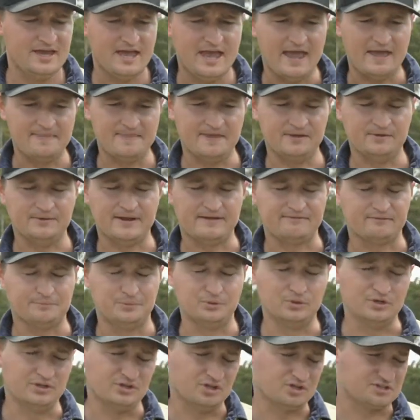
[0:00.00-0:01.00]
and then you'd have to
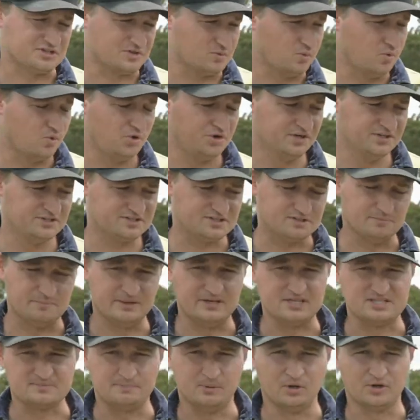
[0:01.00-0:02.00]
put in those coordinates to be
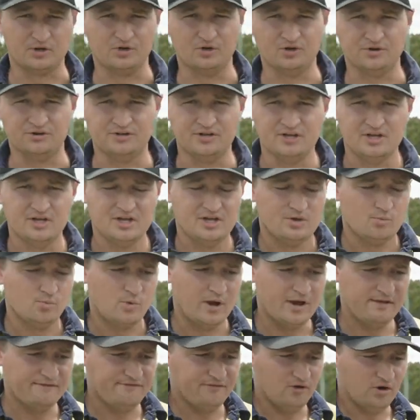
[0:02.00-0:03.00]
spot on.
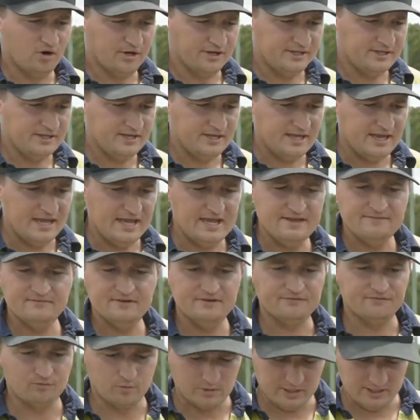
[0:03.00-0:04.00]
We're finding even
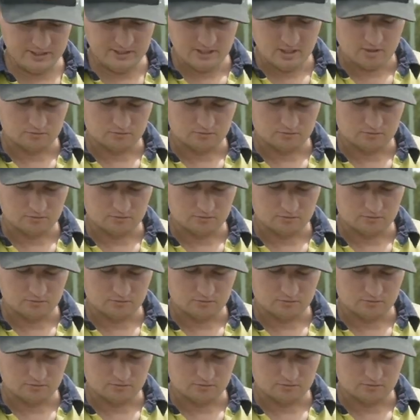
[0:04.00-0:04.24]
if we